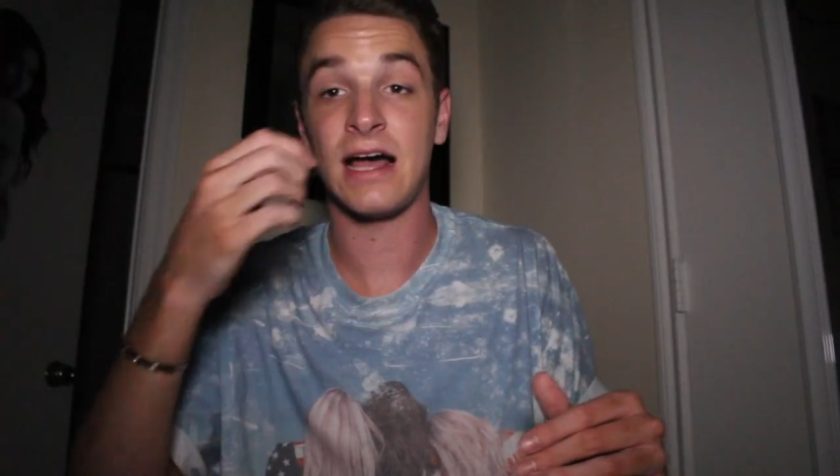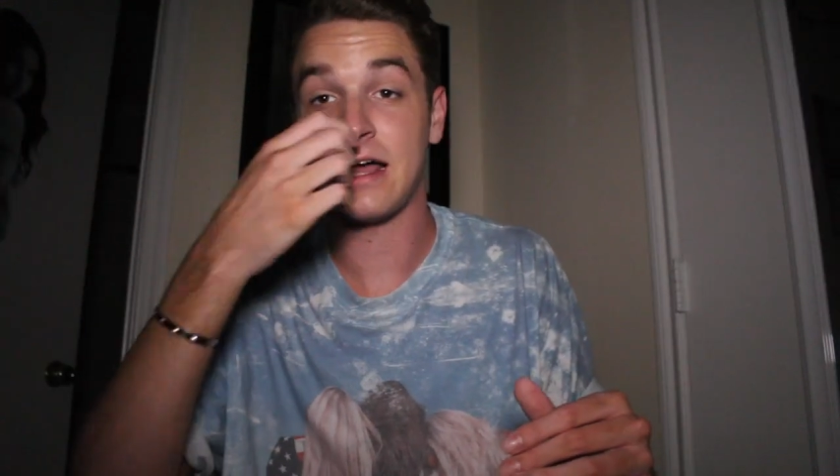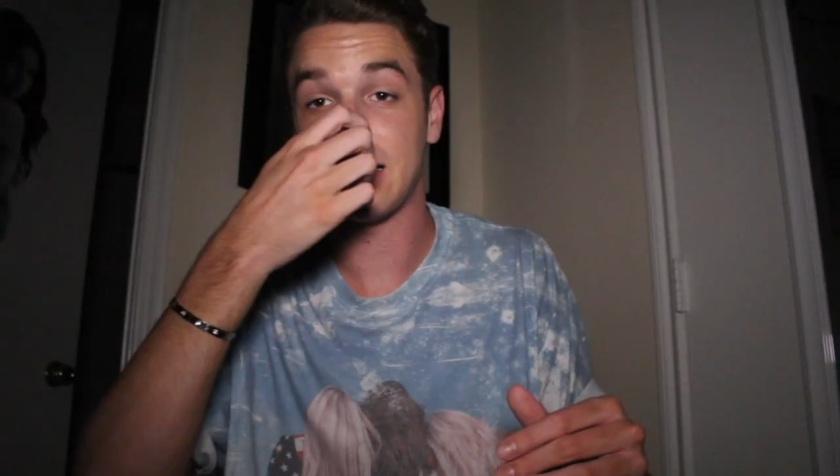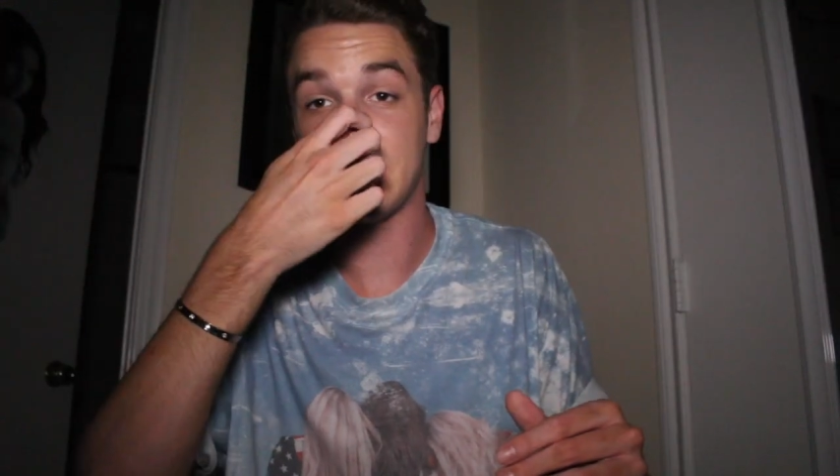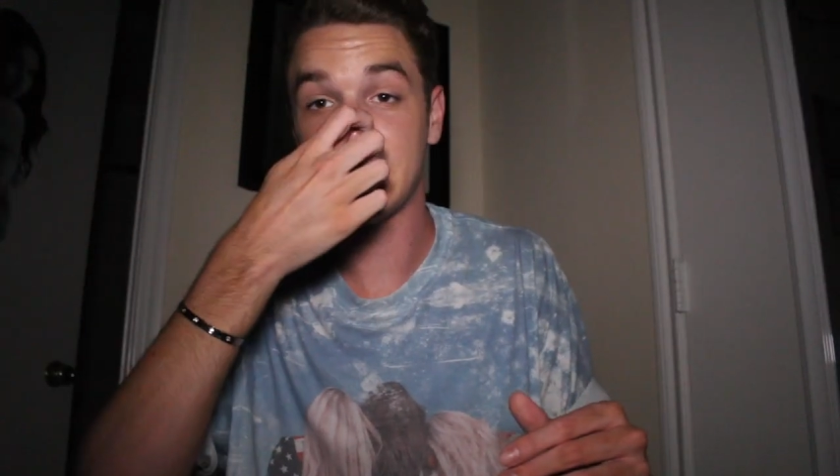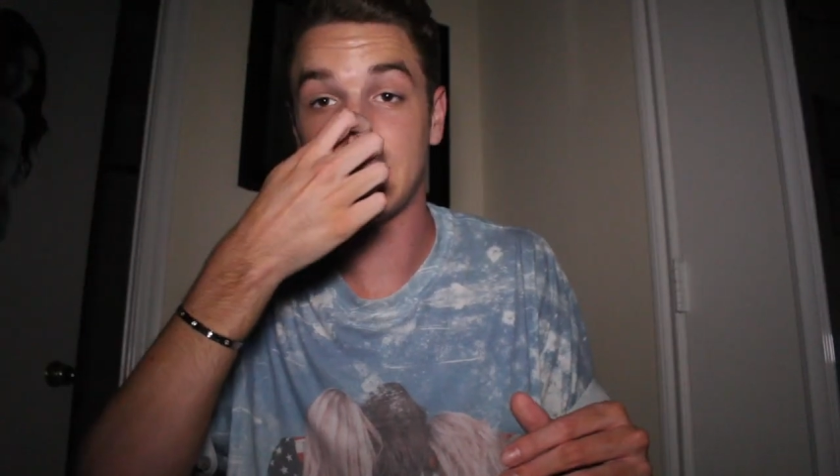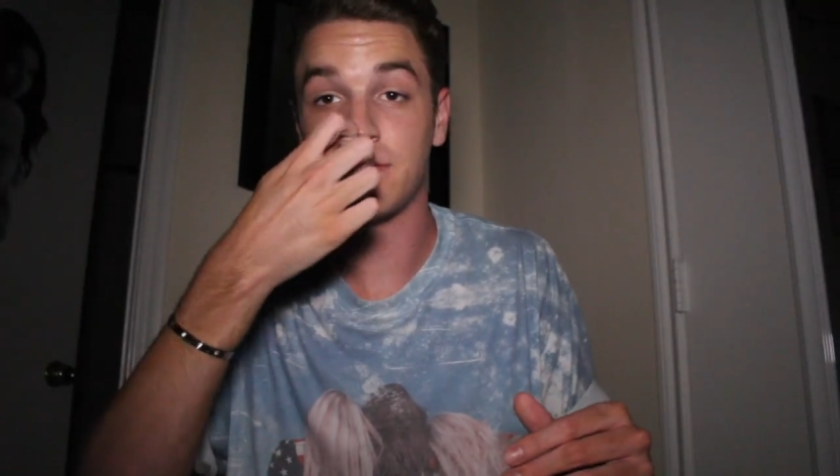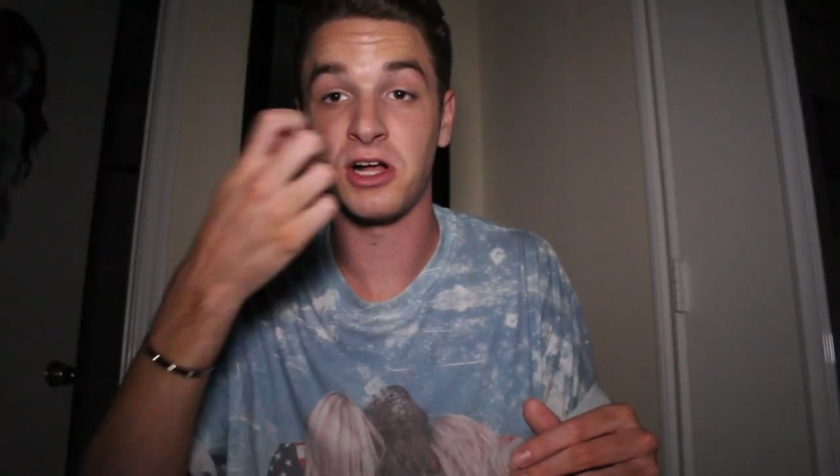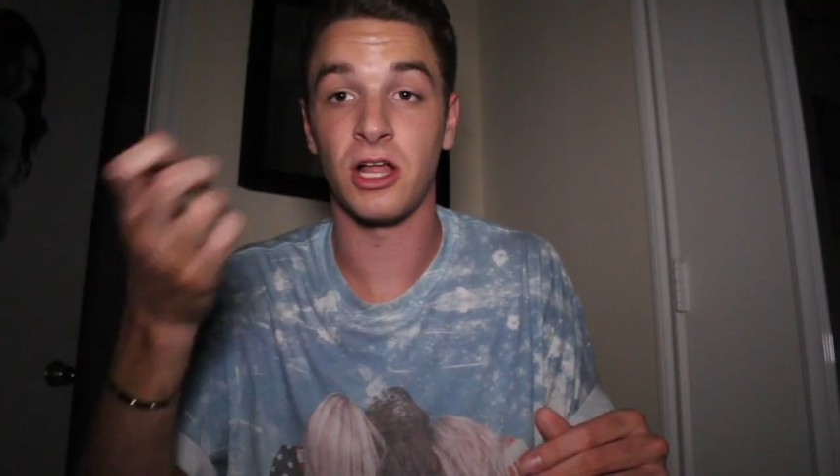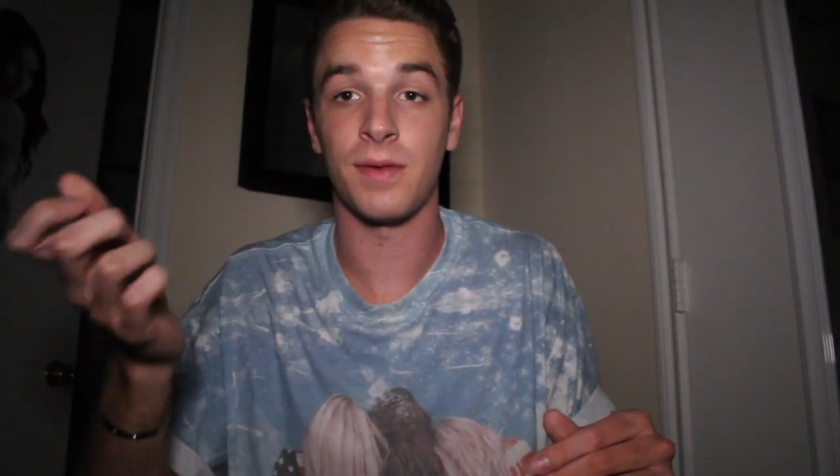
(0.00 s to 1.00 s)
I ended
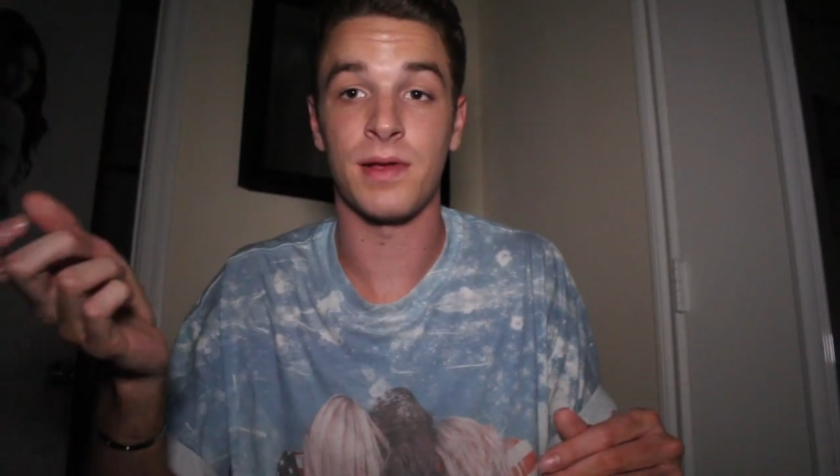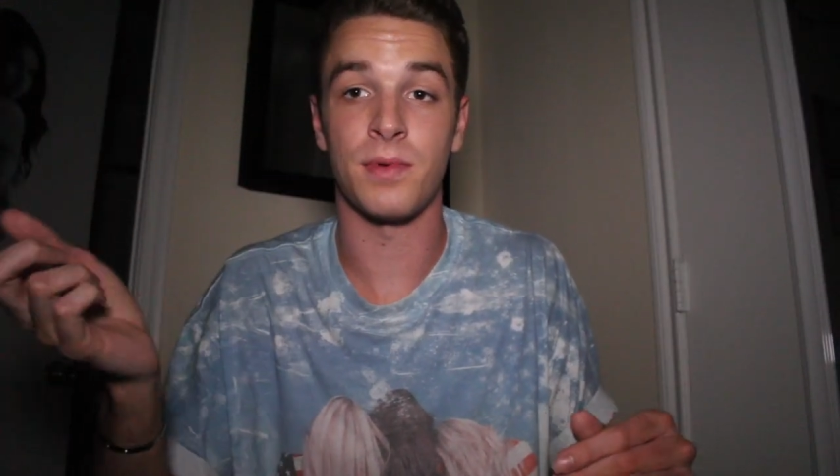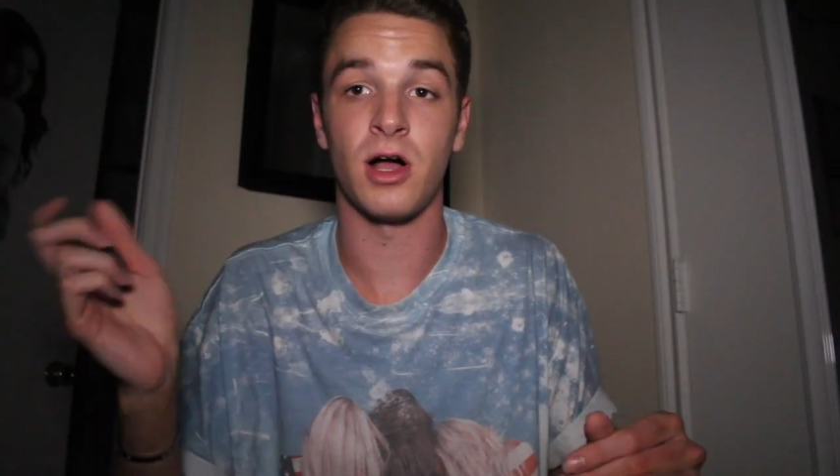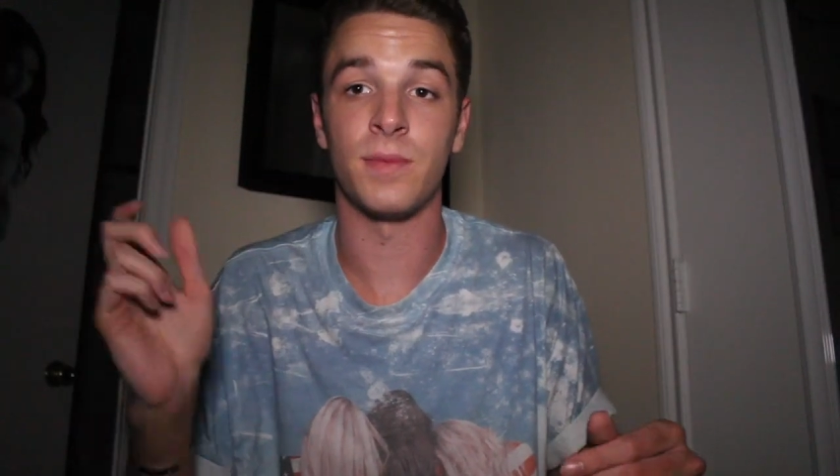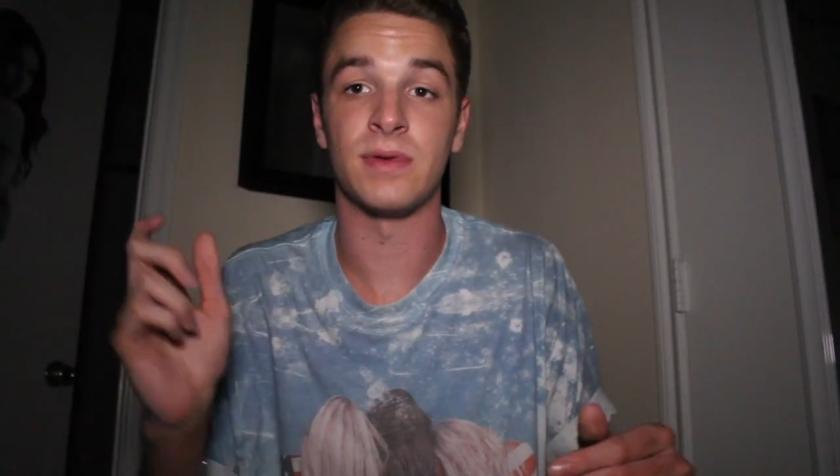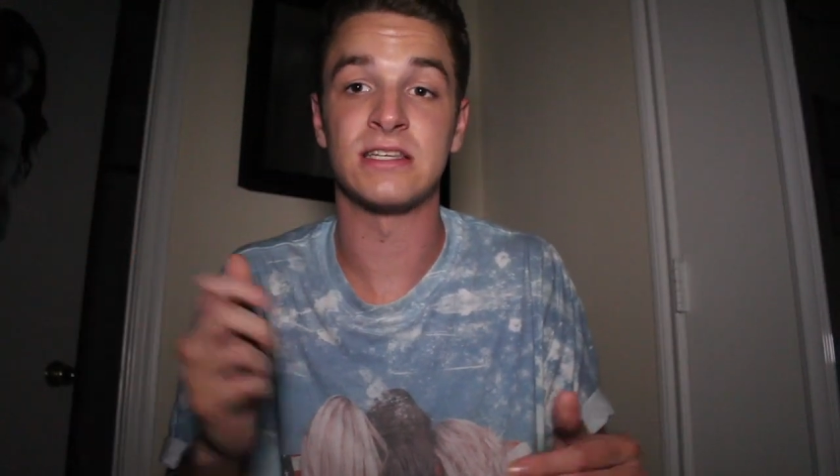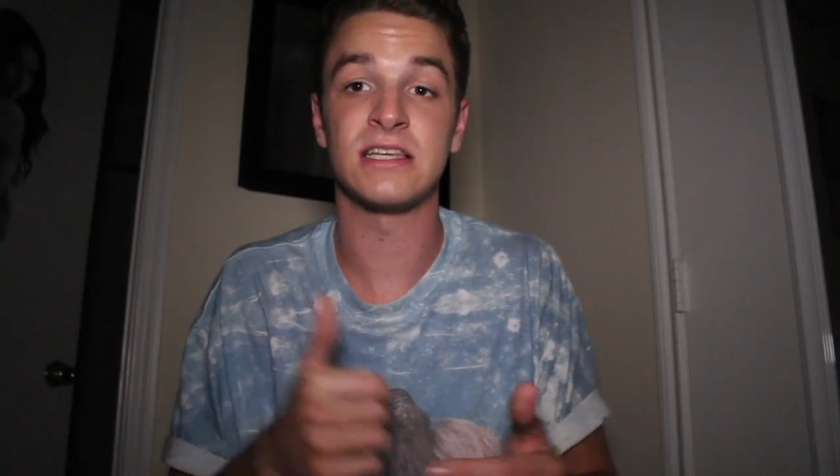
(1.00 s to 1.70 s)
up calling my mom and